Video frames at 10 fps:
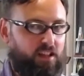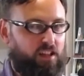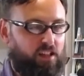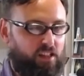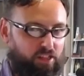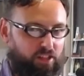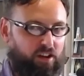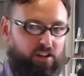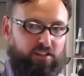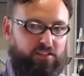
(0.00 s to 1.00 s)

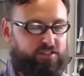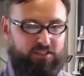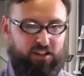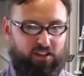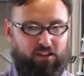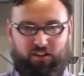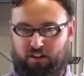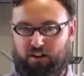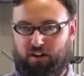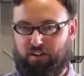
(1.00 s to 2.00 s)
the Son
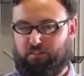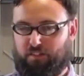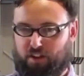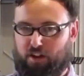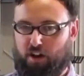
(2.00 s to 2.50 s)
of God.